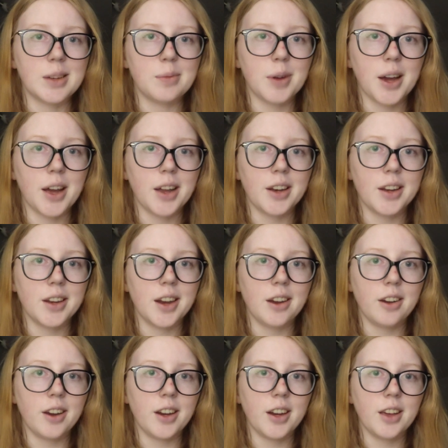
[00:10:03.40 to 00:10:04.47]
him kind of
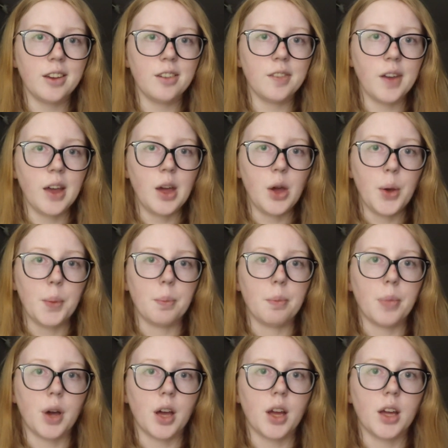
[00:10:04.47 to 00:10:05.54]
narrative,
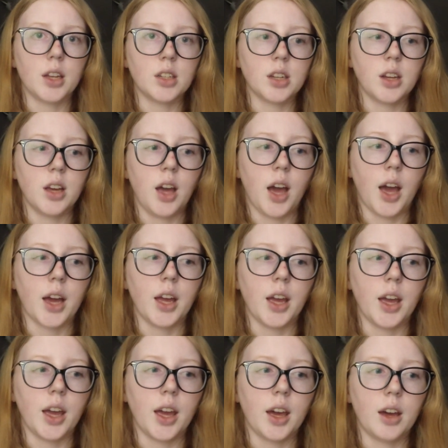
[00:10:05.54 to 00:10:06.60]
but
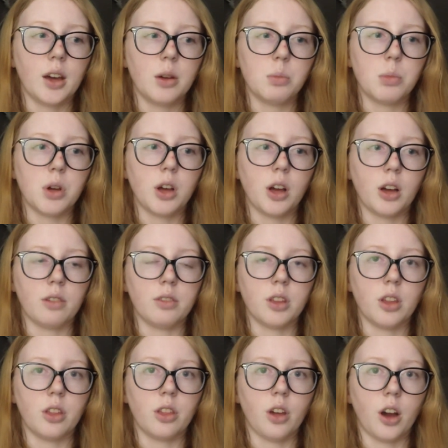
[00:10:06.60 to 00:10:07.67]
I am of the
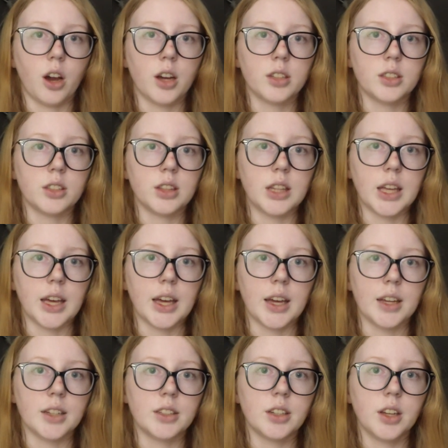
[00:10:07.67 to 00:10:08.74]
thought
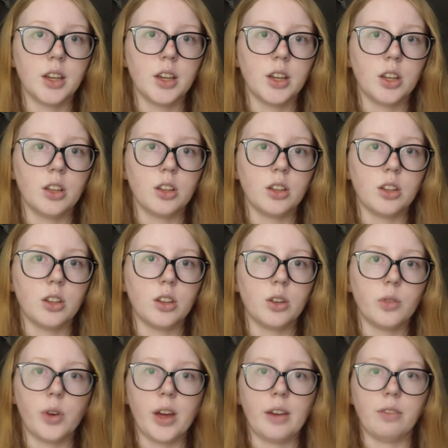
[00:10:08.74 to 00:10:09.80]
that
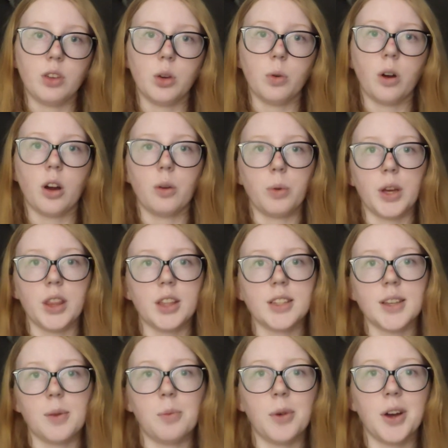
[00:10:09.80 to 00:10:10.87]
if you are with
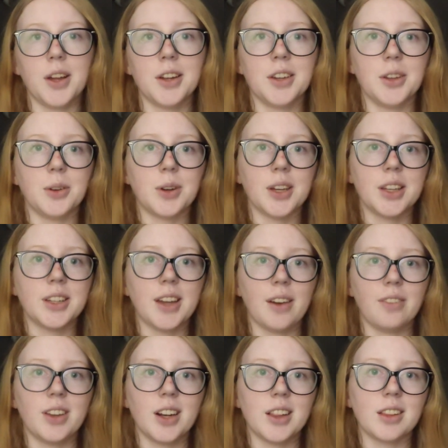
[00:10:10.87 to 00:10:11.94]
someone, you could
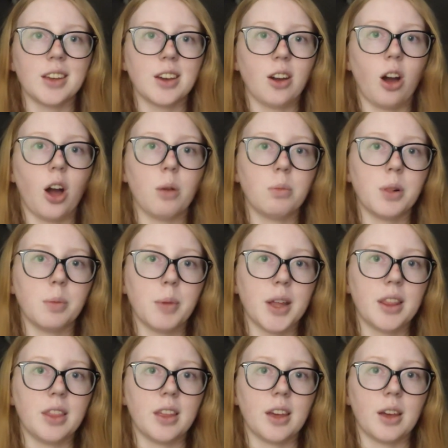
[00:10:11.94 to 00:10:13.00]
definitely
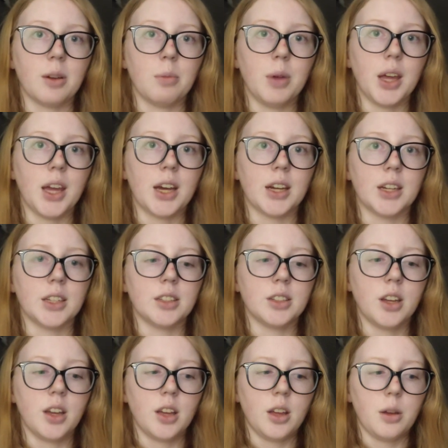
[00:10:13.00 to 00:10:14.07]
compliment them and
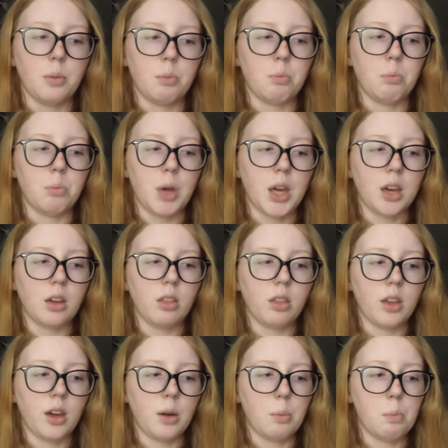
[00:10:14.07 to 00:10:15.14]
make
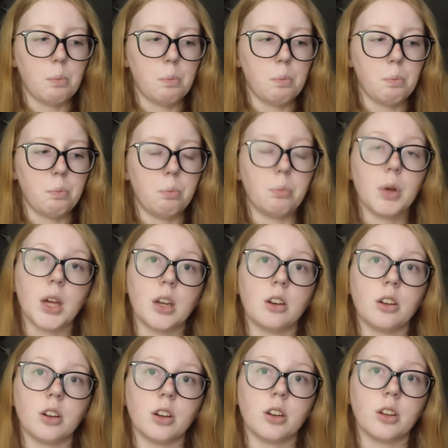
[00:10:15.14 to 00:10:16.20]
them
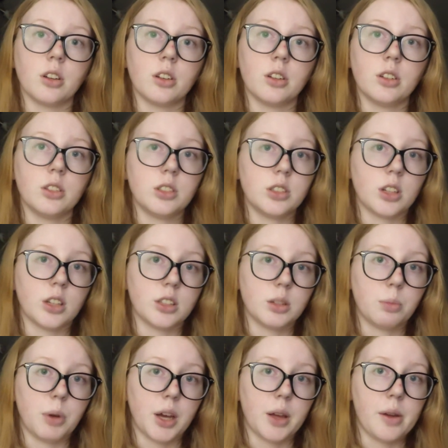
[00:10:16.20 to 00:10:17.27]
better
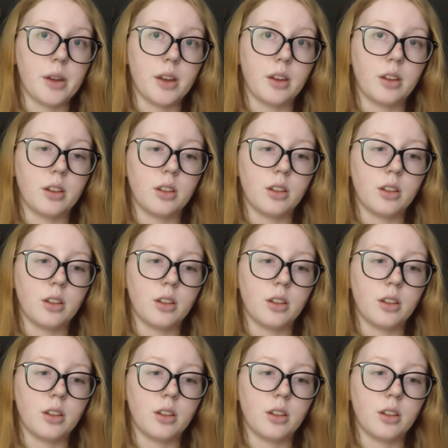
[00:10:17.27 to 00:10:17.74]
just by